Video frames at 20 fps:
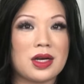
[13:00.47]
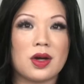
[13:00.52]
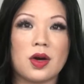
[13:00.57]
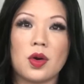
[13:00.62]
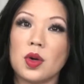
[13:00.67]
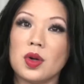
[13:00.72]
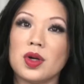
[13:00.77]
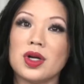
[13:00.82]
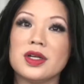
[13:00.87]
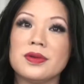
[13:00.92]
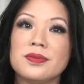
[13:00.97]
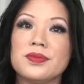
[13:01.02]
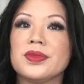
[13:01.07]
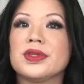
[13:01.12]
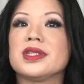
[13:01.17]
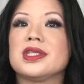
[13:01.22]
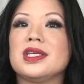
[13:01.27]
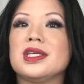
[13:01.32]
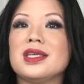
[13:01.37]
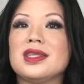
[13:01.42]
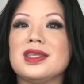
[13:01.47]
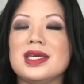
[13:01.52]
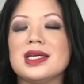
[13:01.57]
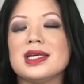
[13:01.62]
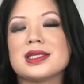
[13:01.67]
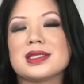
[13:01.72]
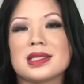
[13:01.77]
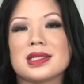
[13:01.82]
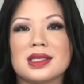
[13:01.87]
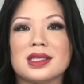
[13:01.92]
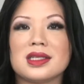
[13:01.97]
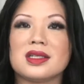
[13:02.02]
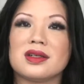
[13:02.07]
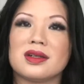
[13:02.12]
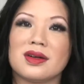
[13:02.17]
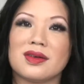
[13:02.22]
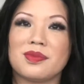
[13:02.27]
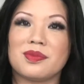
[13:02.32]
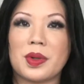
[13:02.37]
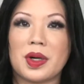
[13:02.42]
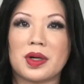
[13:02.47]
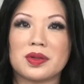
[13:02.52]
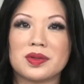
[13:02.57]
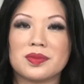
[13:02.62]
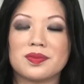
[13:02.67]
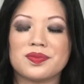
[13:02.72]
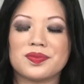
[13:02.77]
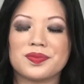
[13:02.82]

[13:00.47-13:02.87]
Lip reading: Or do you think it's a little of both?